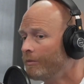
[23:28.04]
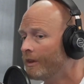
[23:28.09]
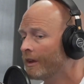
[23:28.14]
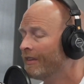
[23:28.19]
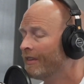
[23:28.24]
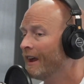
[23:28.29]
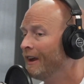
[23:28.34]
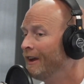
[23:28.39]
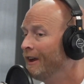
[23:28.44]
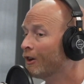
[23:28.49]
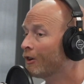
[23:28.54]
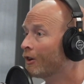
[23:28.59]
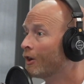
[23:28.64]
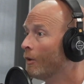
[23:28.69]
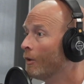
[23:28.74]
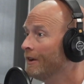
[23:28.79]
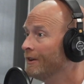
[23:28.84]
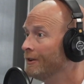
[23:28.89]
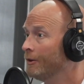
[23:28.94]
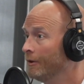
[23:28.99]
that you're
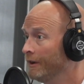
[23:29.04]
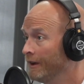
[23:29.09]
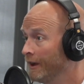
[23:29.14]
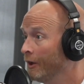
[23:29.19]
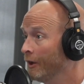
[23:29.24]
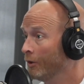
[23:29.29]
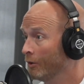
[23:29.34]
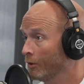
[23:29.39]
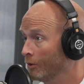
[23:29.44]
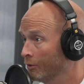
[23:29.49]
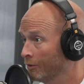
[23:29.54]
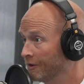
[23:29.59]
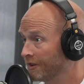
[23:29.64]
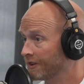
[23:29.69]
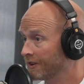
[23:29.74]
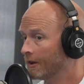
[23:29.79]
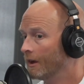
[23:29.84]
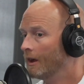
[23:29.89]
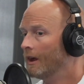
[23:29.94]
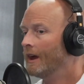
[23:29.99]
going to
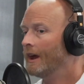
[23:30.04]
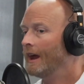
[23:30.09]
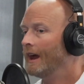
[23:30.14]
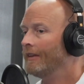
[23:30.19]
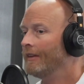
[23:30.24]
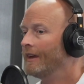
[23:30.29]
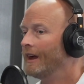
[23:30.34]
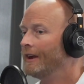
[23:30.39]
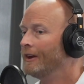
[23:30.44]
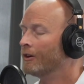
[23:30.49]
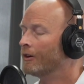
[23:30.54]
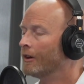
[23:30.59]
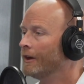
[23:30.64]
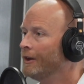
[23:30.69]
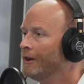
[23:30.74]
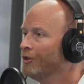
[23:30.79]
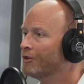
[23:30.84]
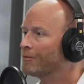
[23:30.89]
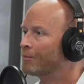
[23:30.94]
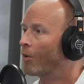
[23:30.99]
use and that you're
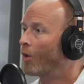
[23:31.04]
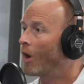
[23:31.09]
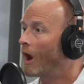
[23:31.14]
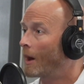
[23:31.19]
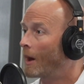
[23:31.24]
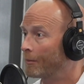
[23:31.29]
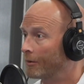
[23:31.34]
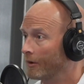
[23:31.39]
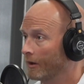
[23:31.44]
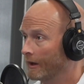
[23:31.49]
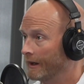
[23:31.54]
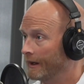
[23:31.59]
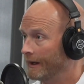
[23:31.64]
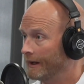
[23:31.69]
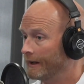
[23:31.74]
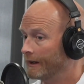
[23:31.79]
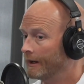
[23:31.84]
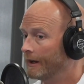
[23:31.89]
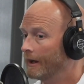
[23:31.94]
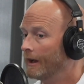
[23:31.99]
going to use
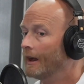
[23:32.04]
properly